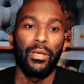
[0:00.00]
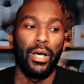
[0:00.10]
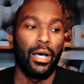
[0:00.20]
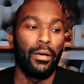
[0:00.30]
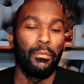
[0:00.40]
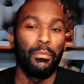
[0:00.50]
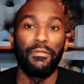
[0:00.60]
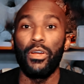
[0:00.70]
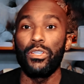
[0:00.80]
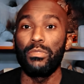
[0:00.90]

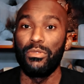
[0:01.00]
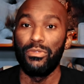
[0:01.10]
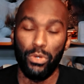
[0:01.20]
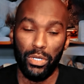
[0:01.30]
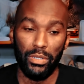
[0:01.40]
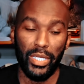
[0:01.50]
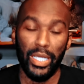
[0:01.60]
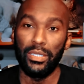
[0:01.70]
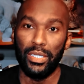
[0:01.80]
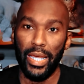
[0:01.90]
But first, before
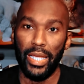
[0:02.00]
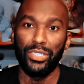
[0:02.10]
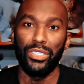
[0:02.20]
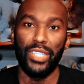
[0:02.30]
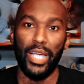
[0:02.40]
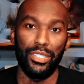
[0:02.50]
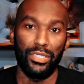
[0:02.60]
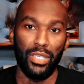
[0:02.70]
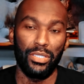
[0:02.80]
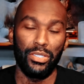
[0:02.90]
getting to that, she
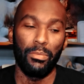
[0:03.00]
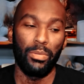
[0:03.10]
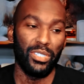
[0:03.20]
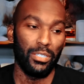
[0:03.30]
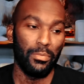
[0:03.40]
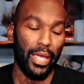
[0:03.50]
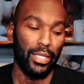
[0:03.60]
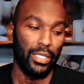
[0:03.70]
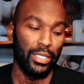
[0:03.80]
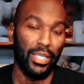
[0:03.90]
challenges us to
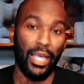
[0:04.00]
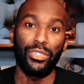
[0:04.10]
participate in an